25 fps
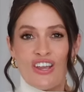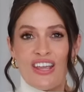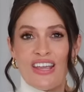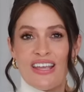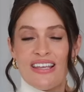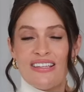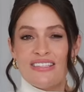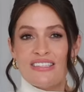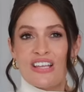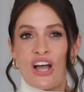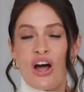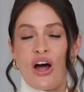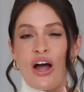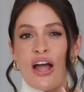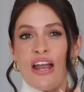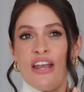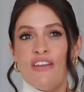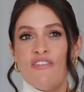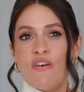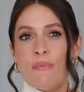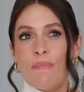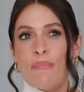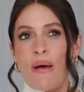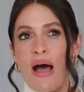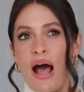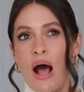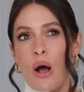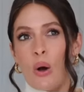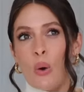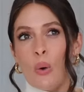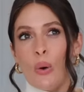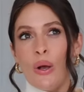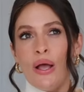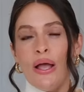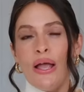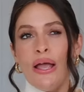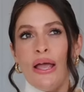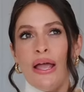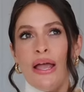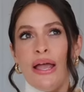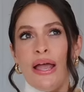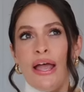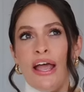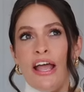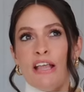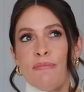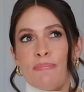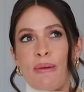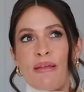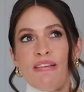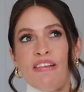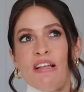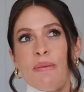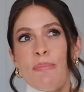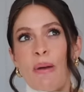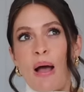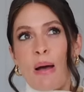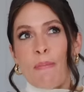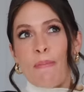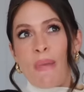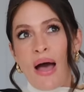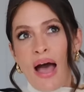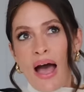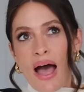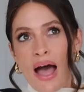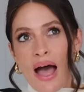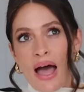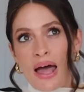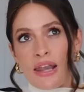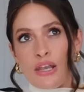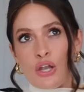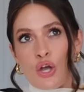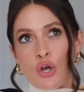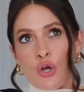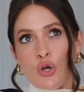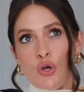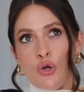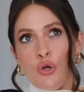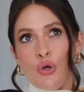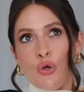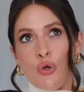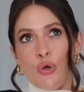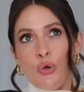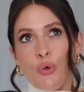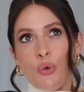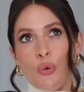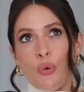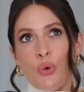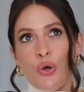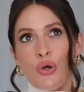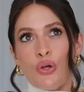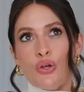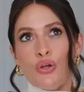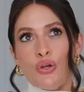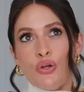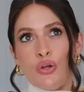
It is kind of about, it's basically about a man who